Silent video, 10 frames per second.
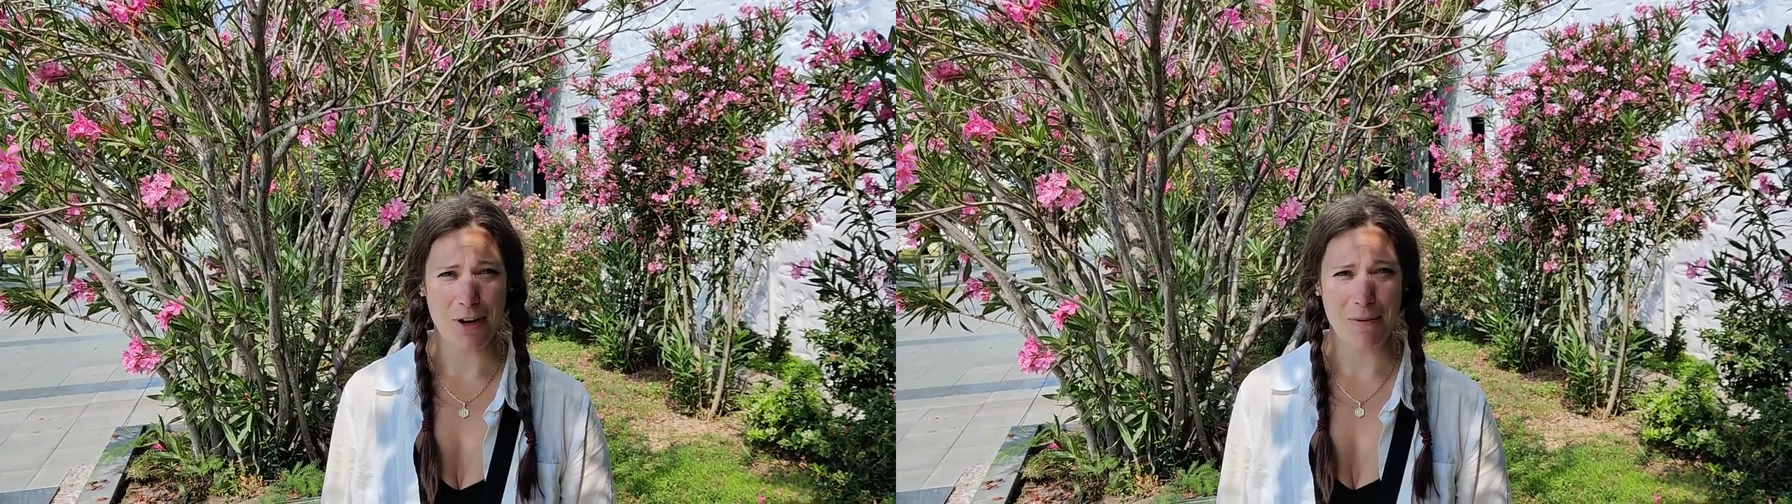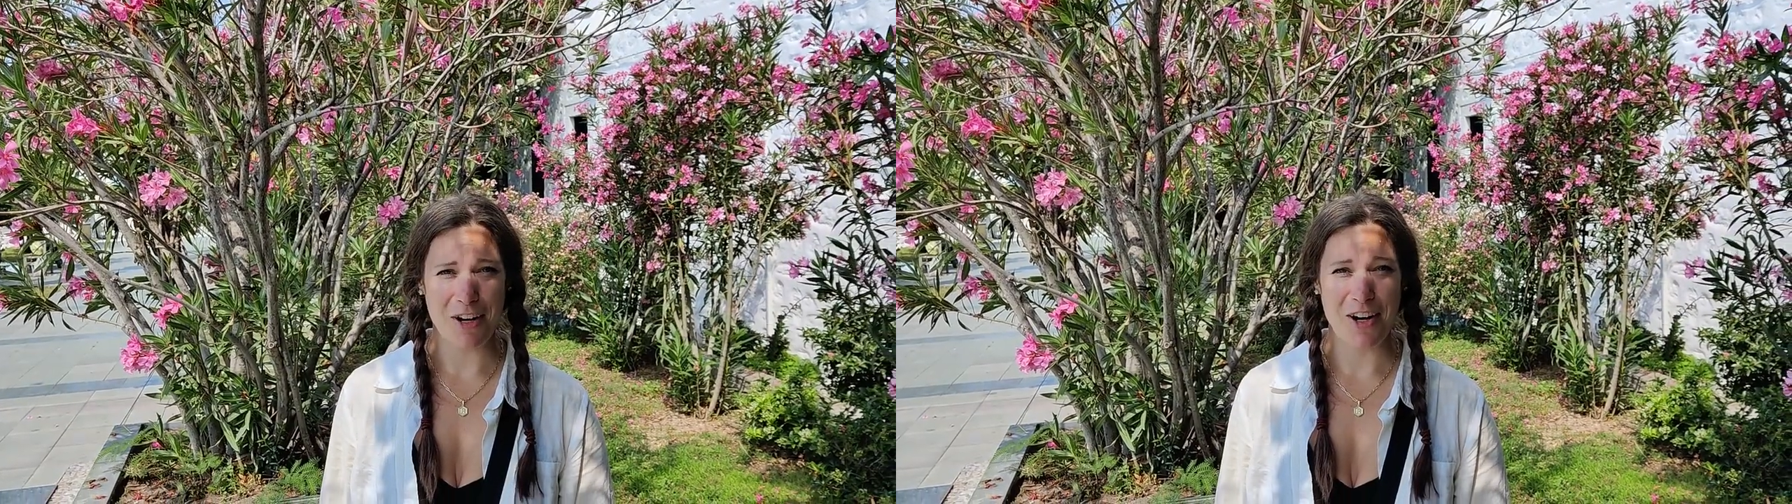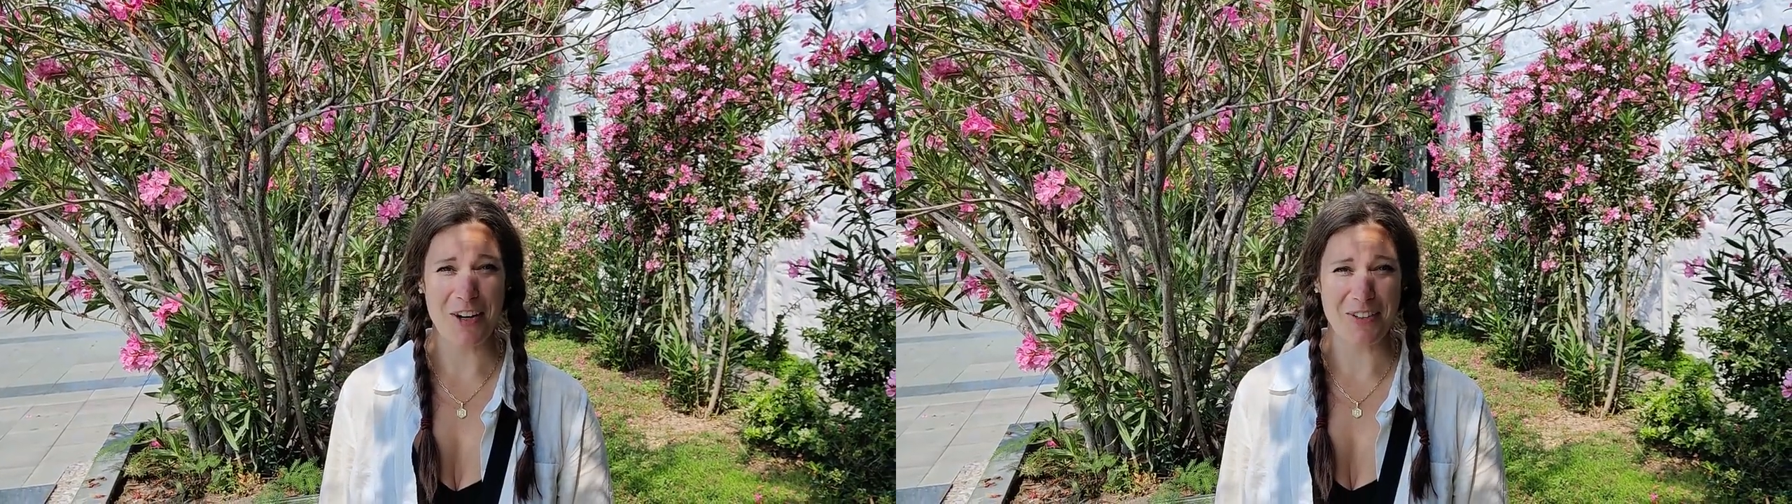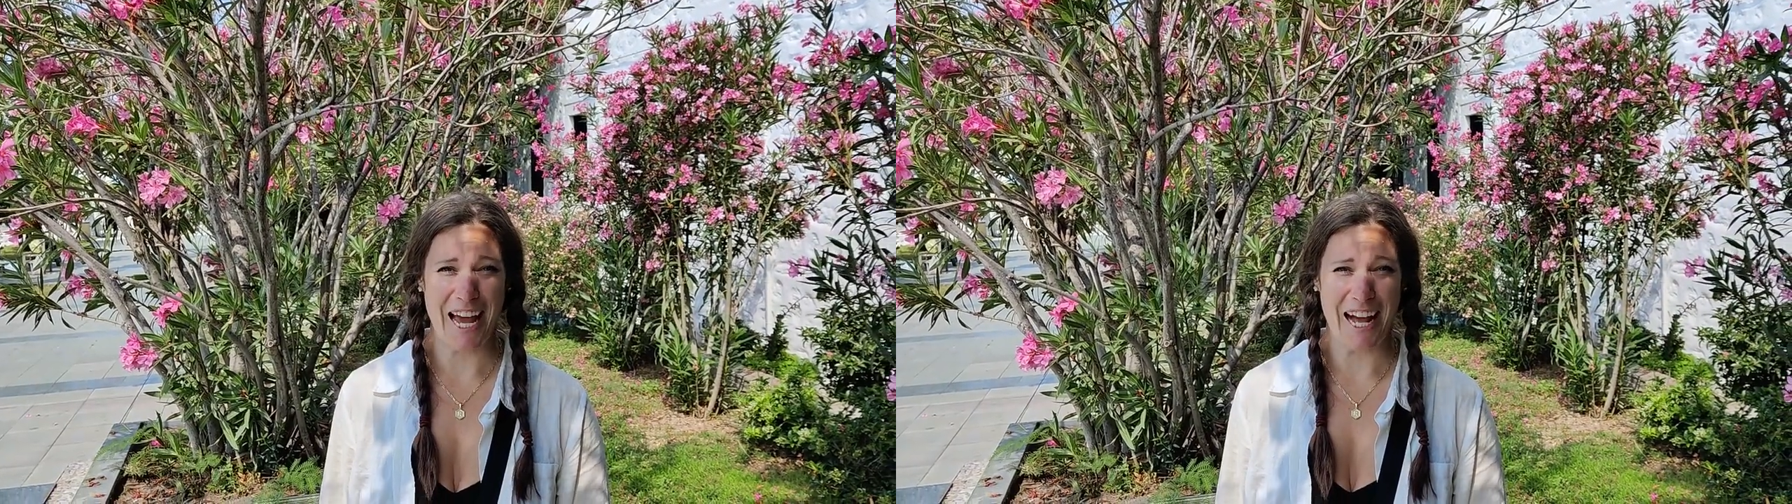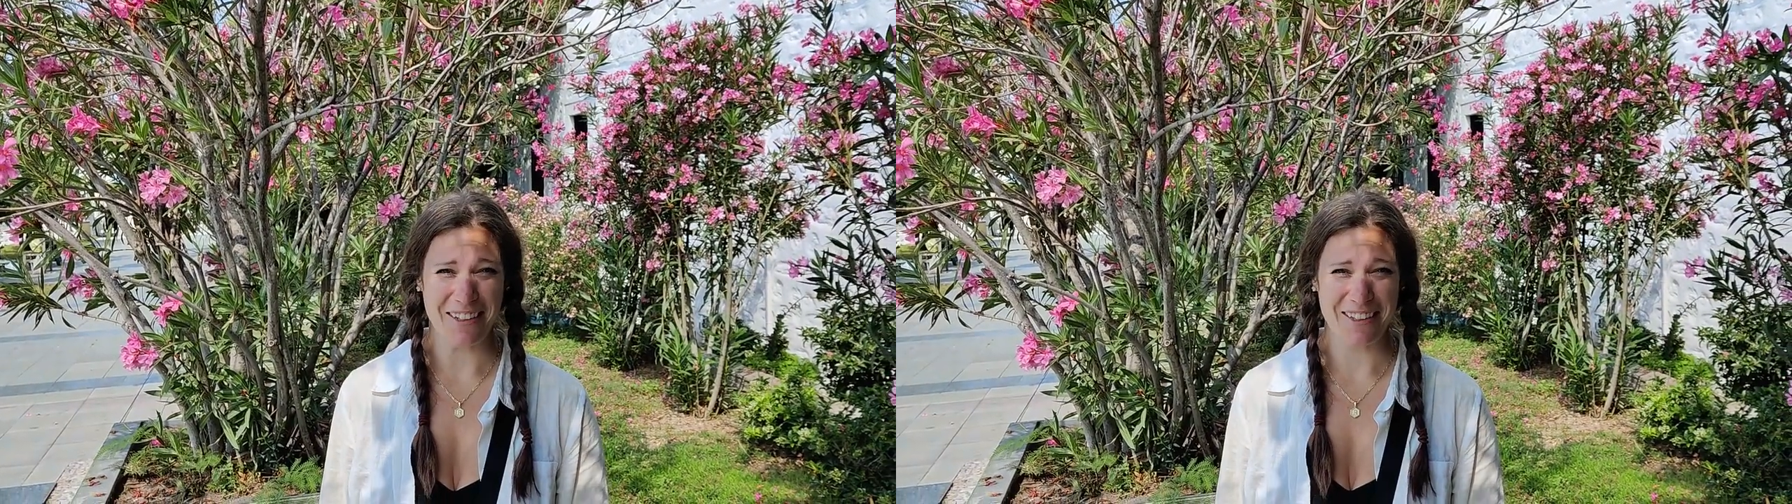from our
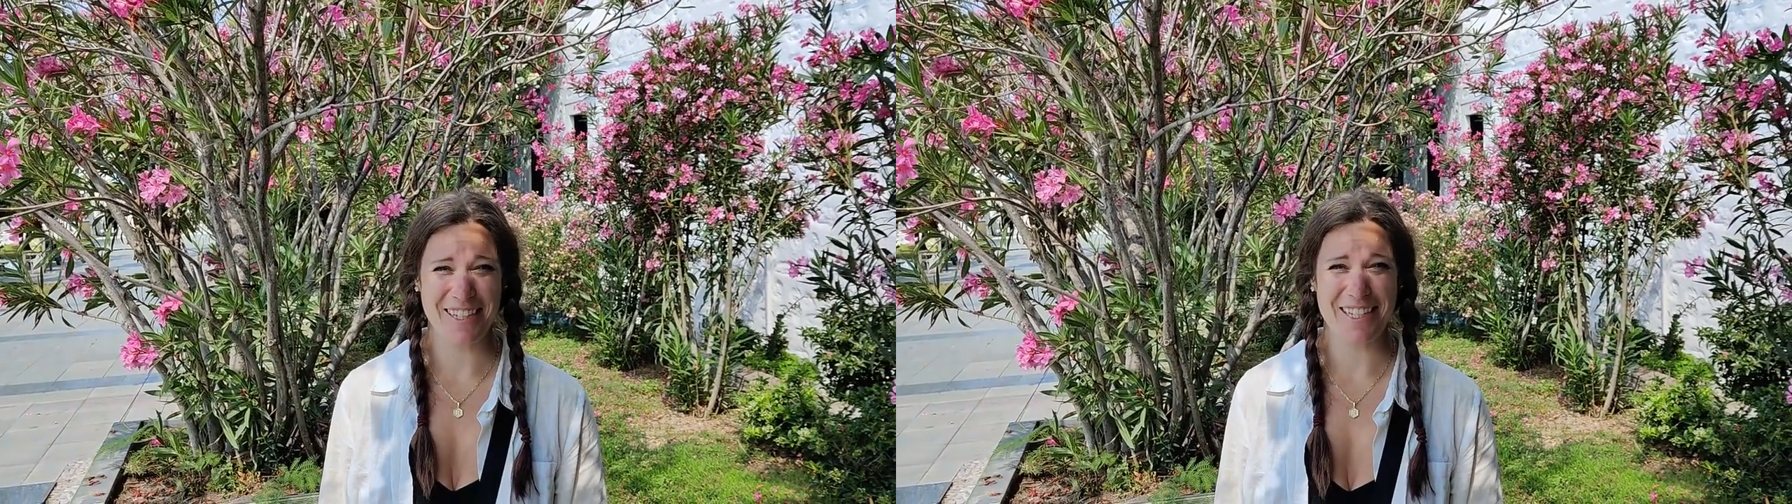hotel